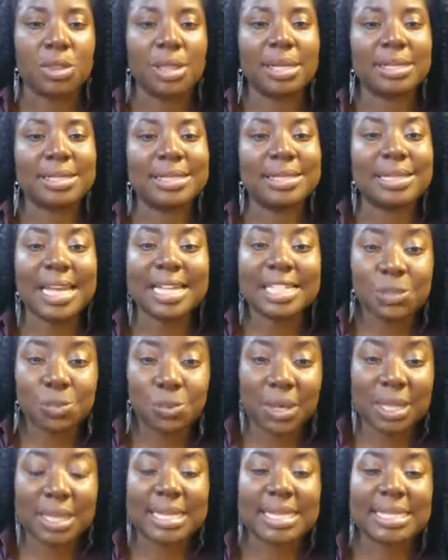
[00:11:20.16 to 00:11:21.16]
let's let's
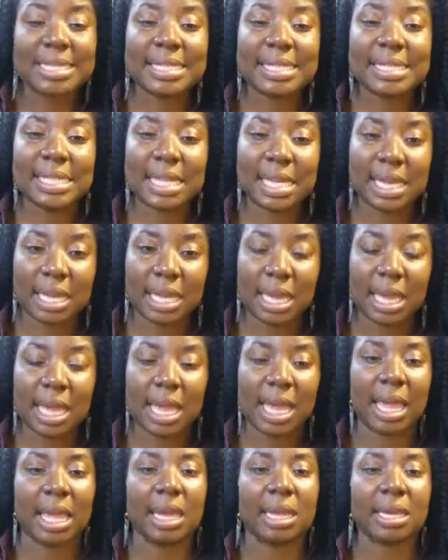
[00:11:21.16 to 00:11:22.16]
really see
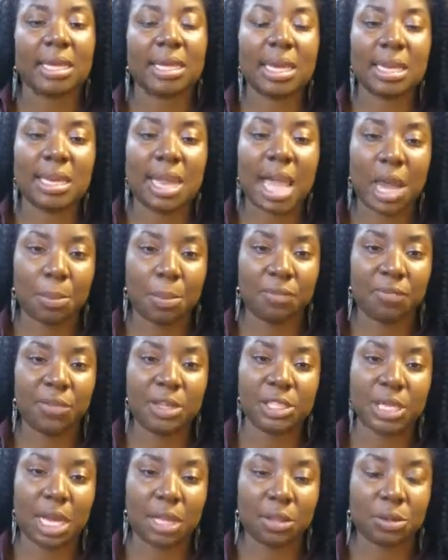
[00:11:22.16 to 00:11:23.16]
and connect with
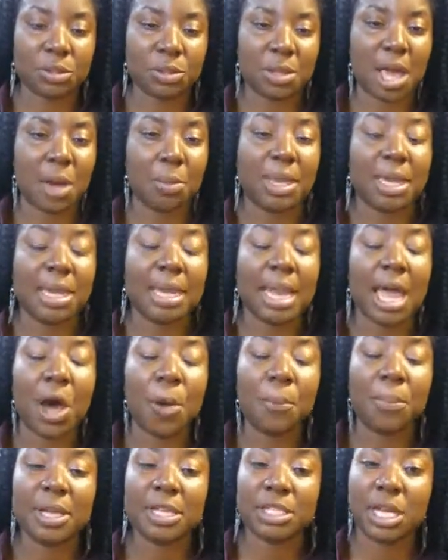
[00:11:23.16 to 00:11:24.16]
each other so that we can
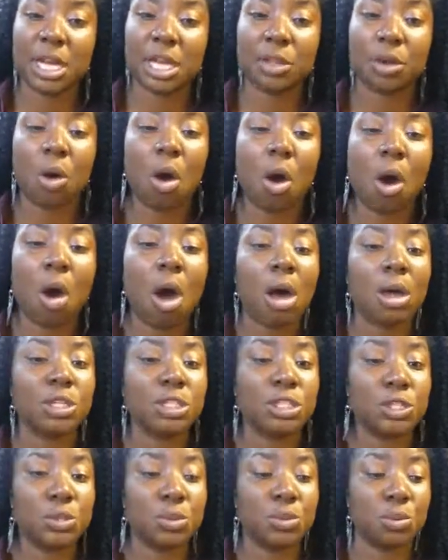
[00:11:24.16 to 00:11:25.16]
help each other all
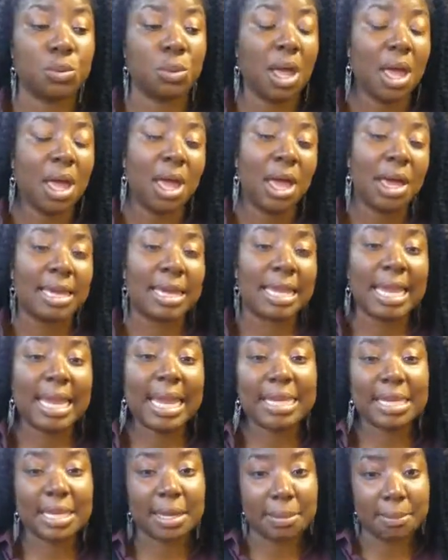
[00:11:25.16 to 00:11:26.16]
do
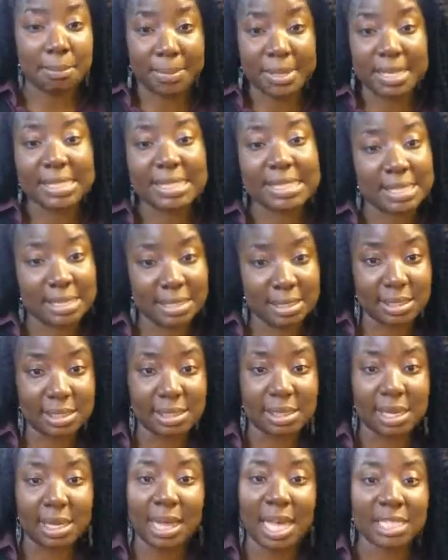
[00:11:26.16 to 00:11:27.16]
kingdom
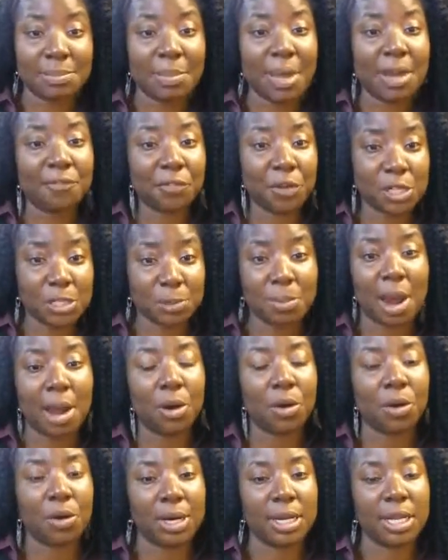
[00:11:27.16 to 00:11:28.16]
business because that's my first
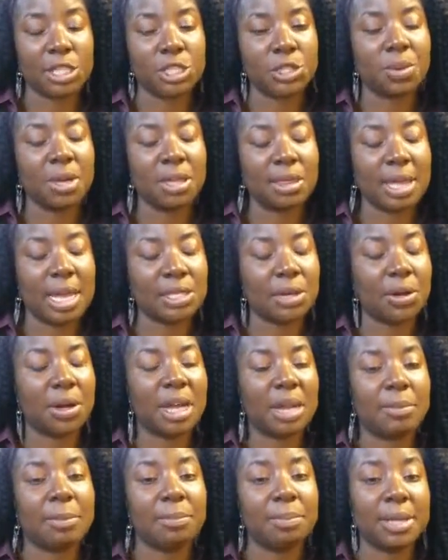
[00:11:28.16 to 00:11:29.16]
priority doing things that are
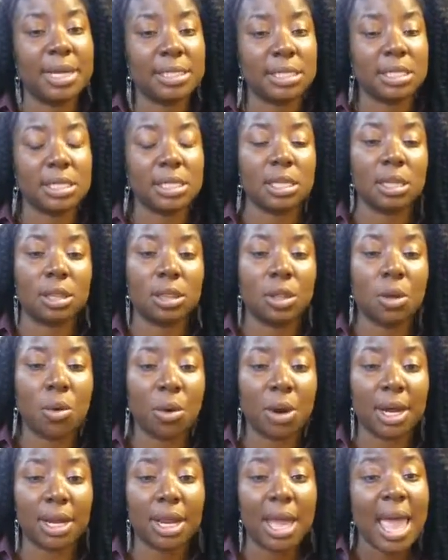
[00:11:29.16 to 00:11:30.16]
going to be pleasing to the
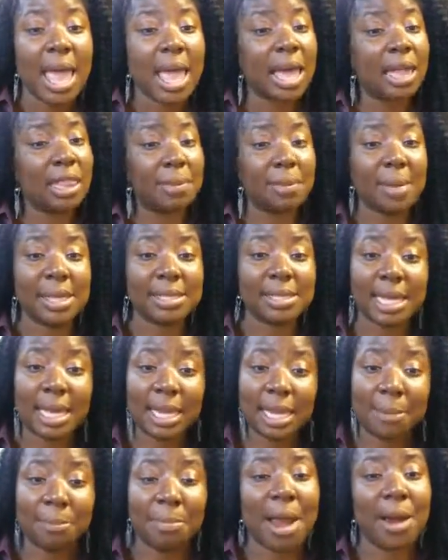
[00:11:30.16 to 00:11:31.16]
lord and then my
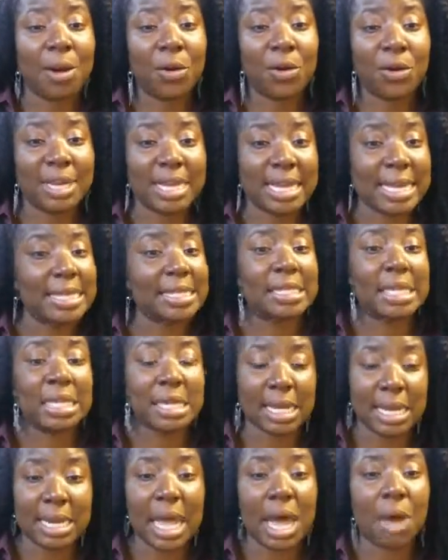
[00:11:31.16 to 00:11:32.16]
second priority is
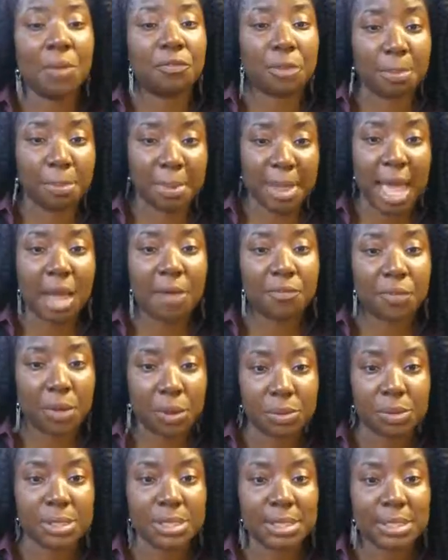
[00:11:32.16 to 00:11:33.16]
looking out for black
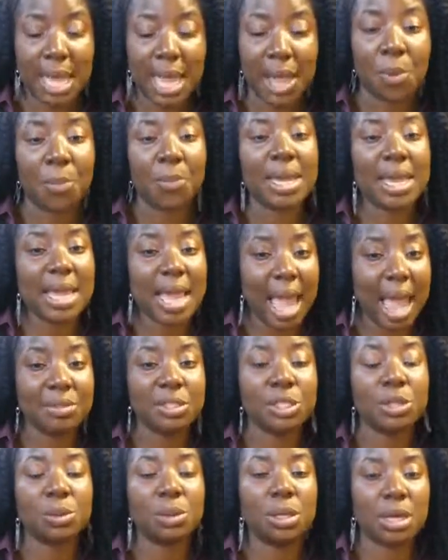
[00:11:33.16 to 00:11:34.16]
folks and we have
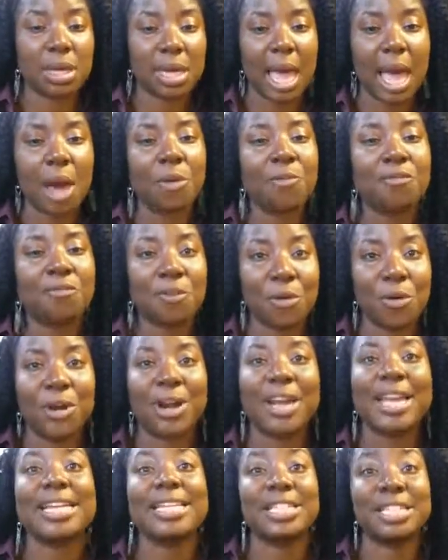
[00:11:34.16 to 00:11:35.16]
to look out
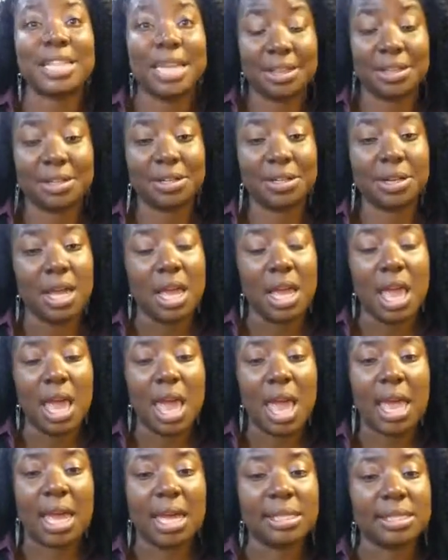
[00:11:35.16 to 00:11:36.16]
for each other
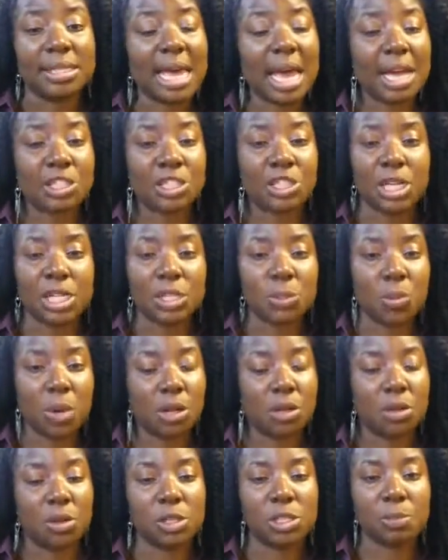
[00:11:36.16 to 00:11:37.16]
and sasha is
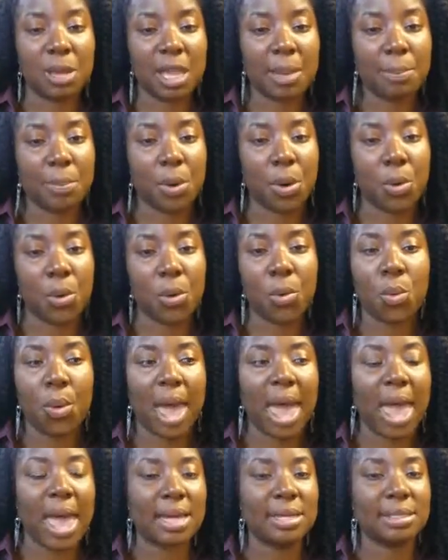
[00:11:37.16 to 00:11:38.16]
one of those people who
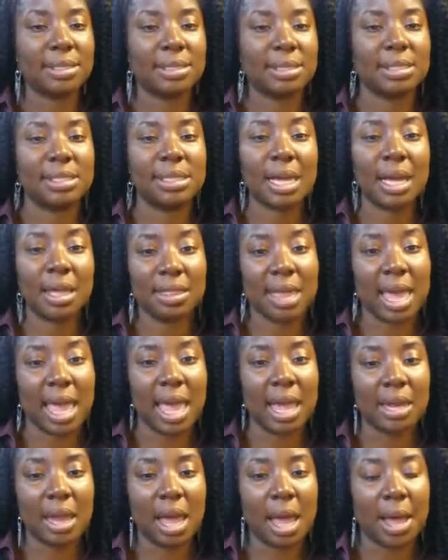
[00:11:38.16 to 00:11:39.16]
has done
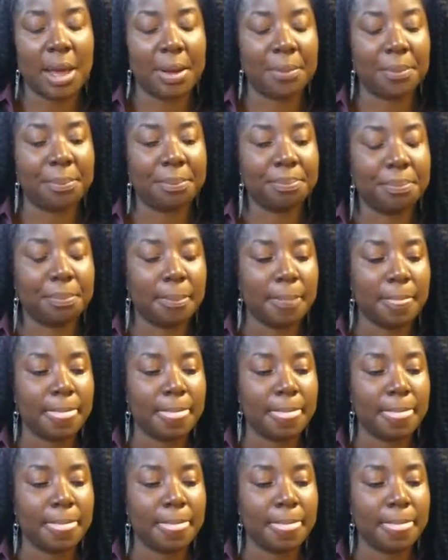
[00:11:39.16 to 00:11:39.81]
that um,